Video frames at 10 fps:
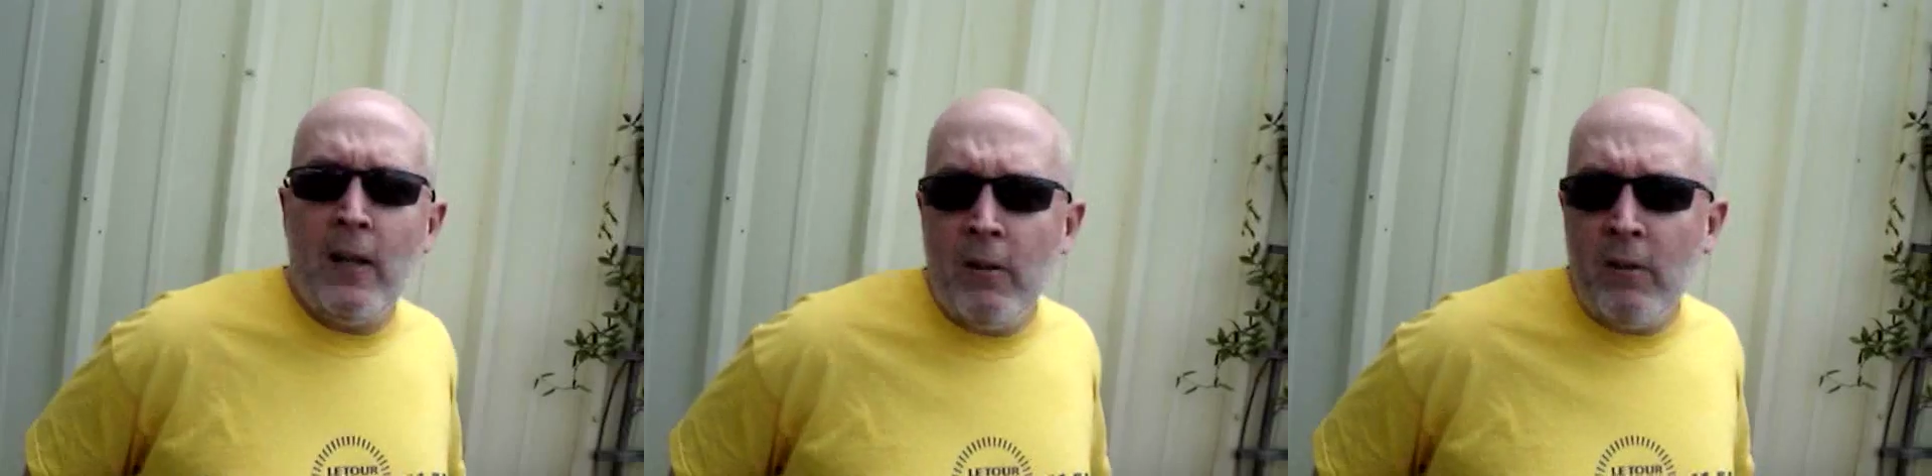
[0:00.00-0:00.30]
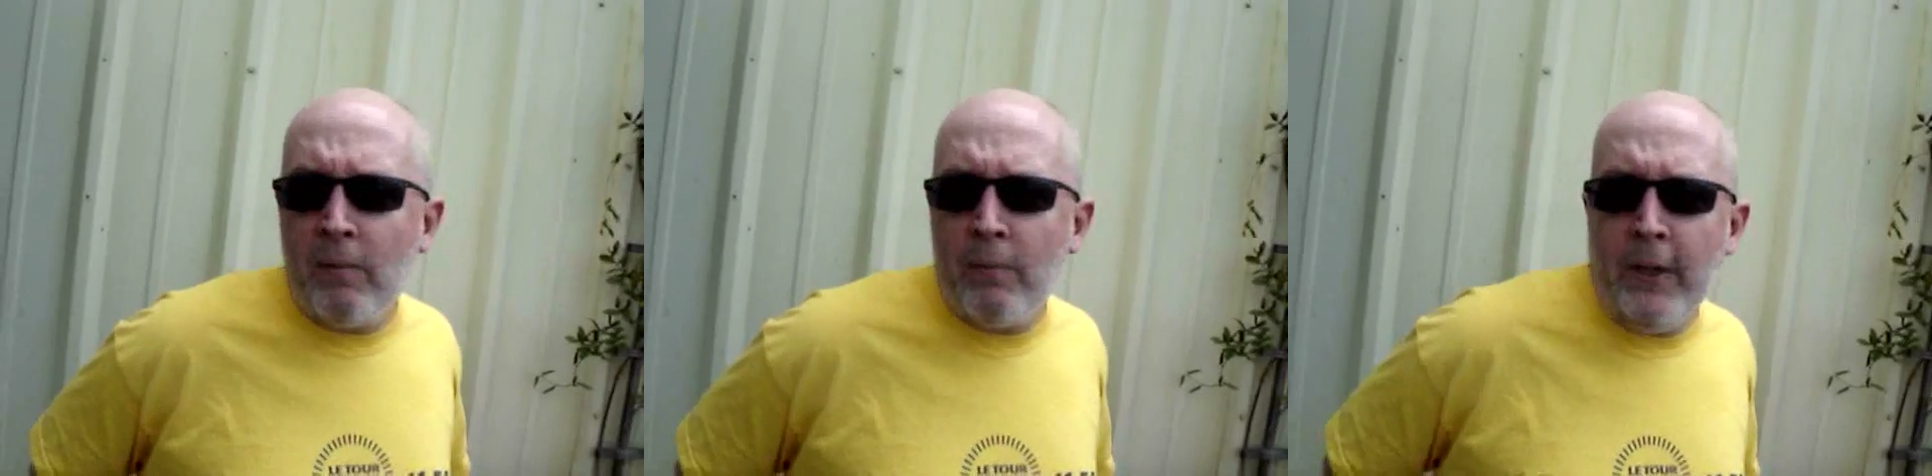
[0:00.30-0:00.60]

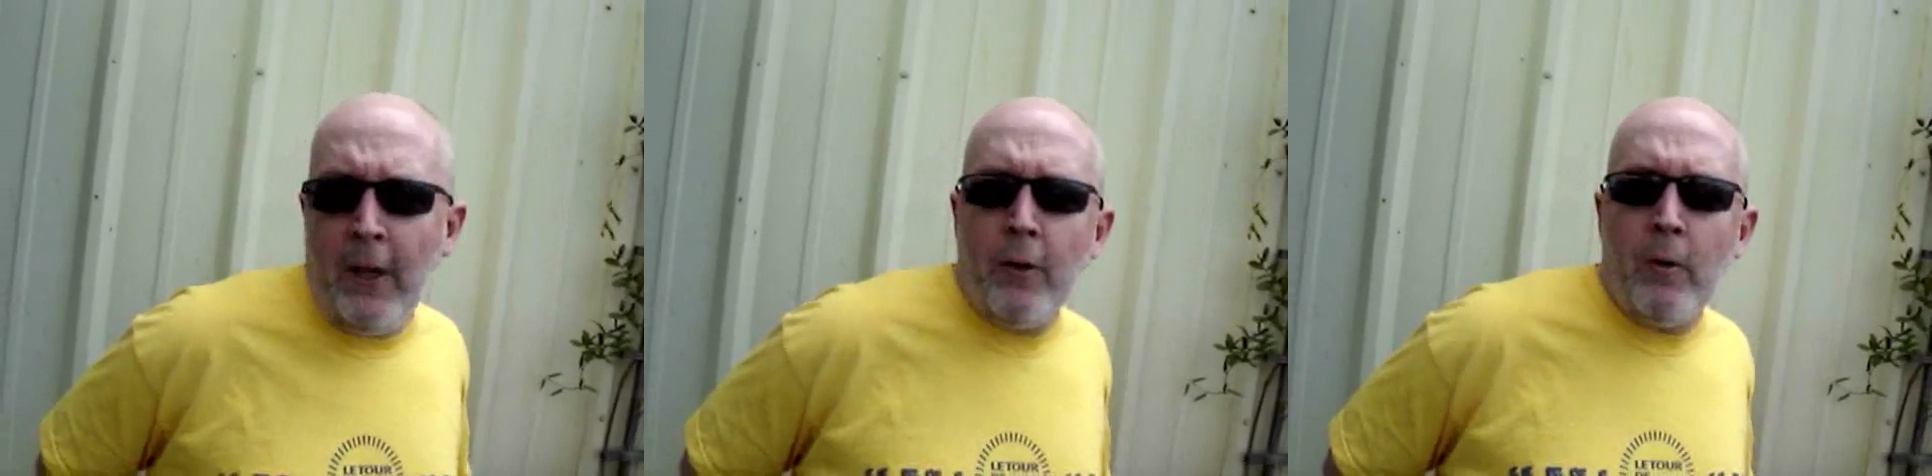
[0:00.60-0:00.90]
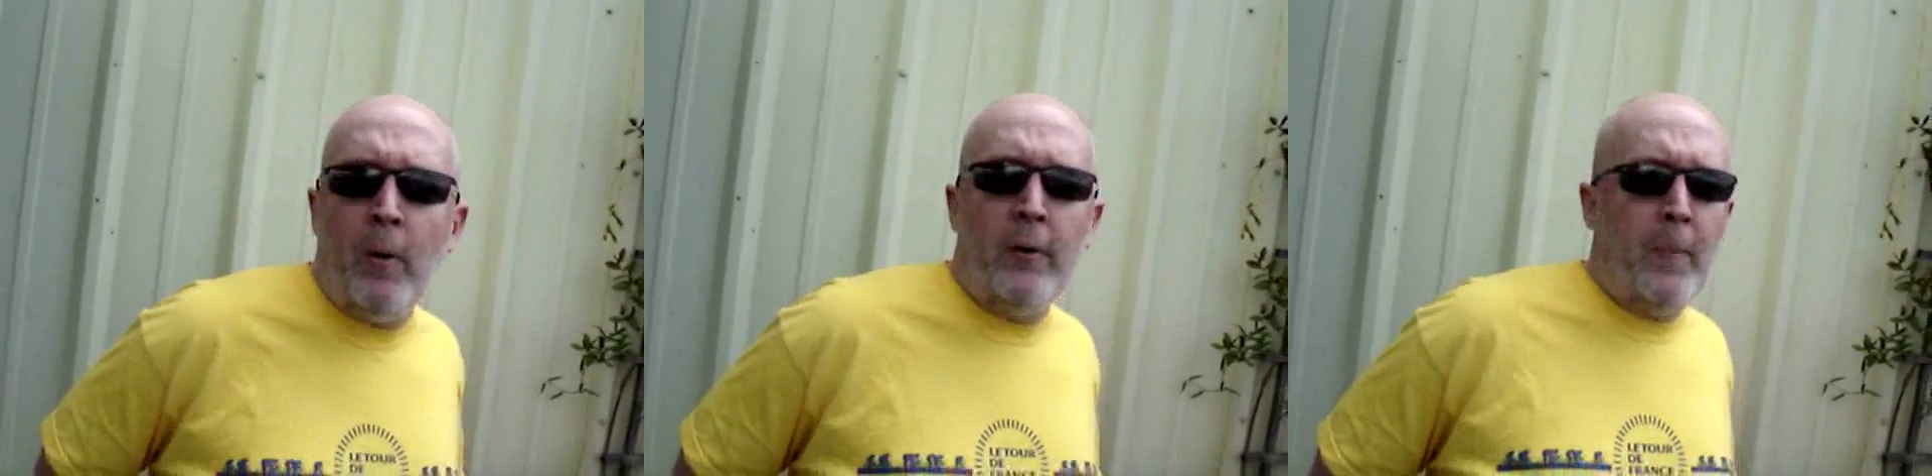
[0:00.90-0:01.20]
and
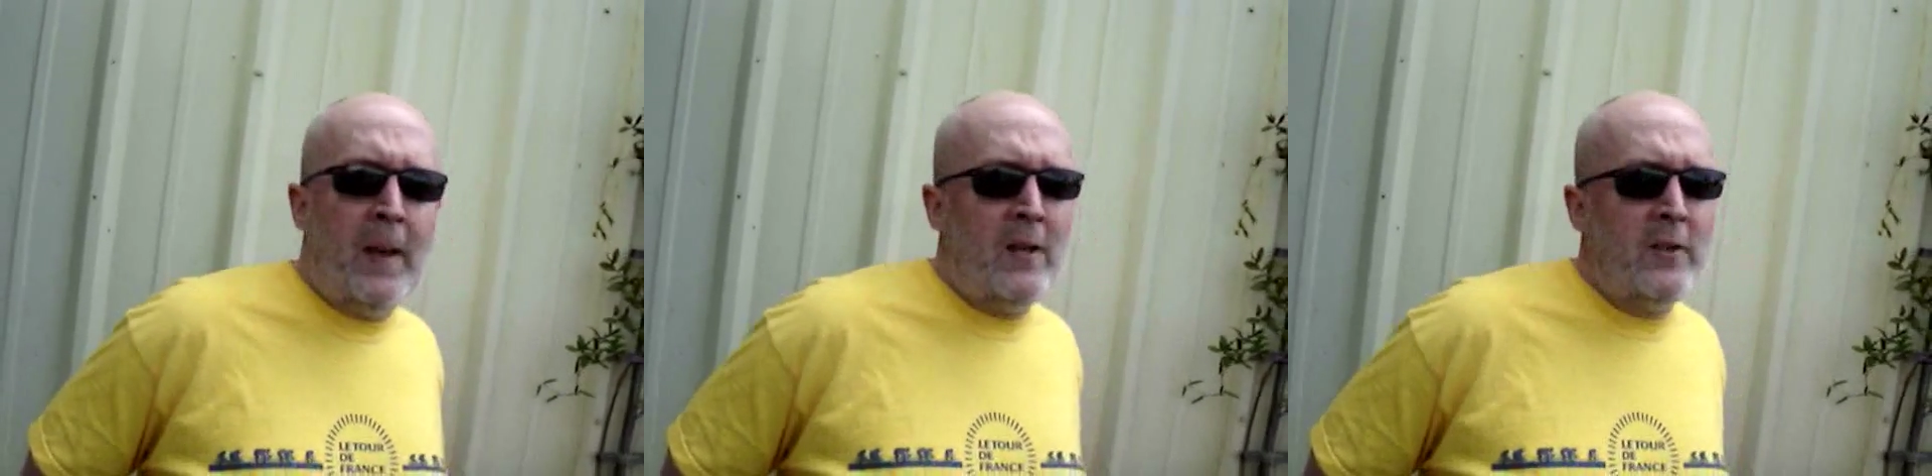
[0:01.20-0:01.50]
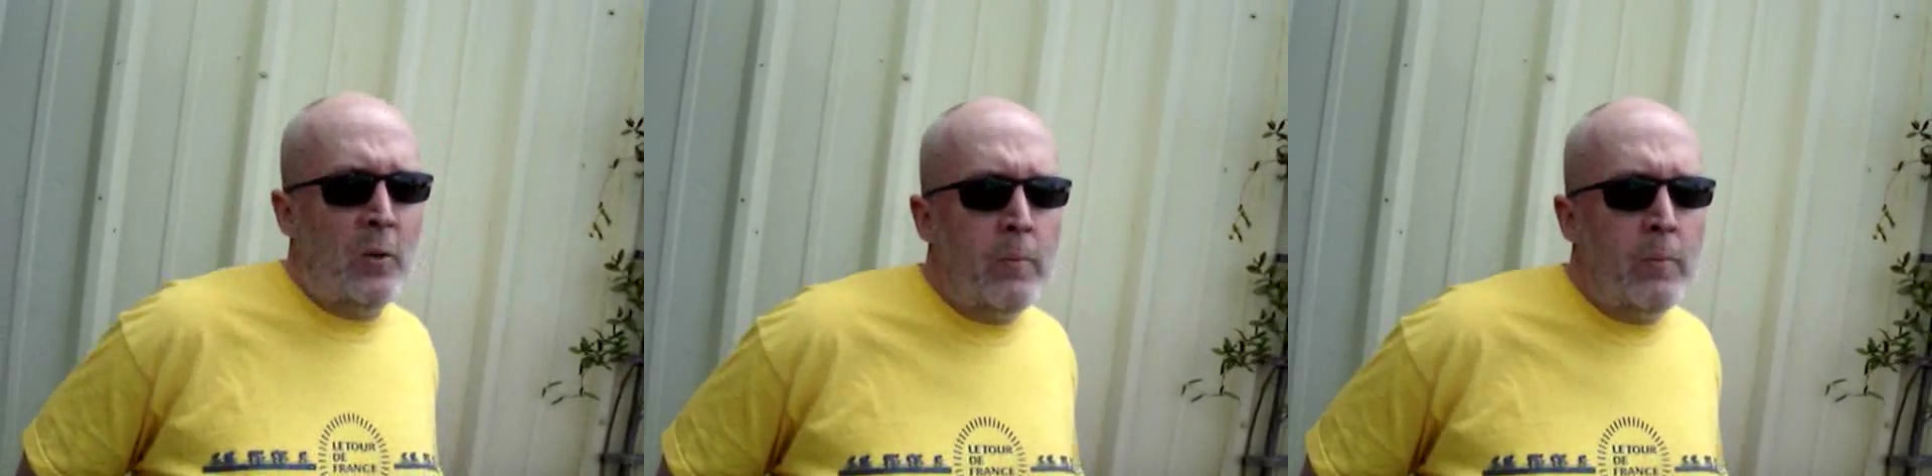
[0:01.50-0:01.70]
300 plus pounds,